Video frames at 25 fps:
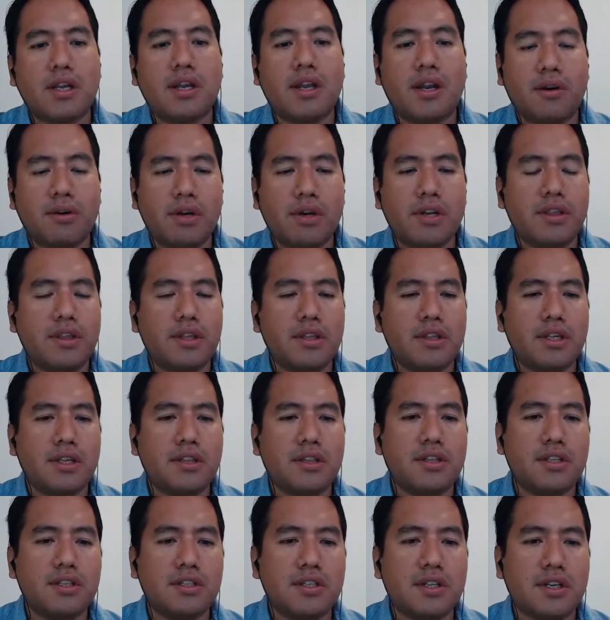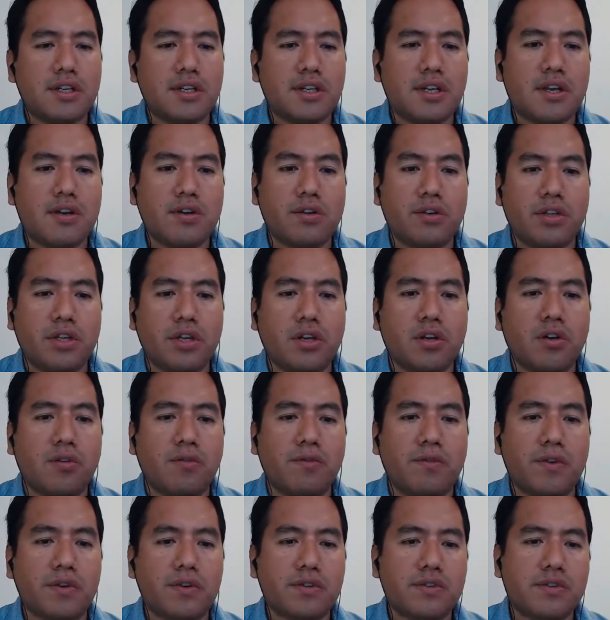really think that teachers are on the
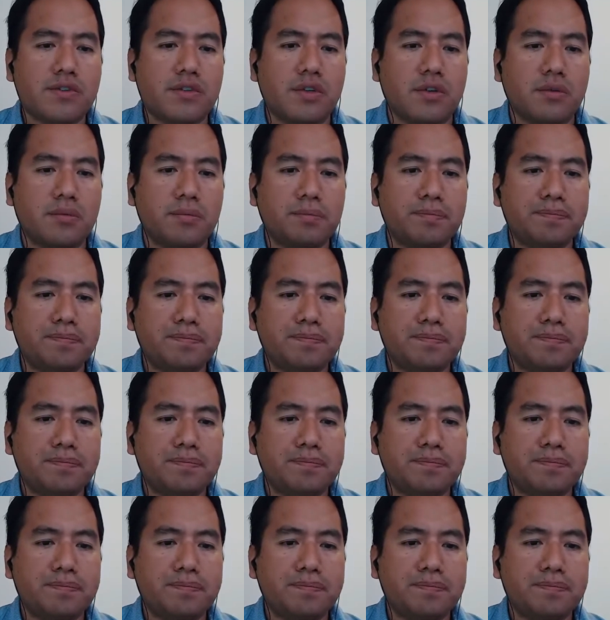comfort zone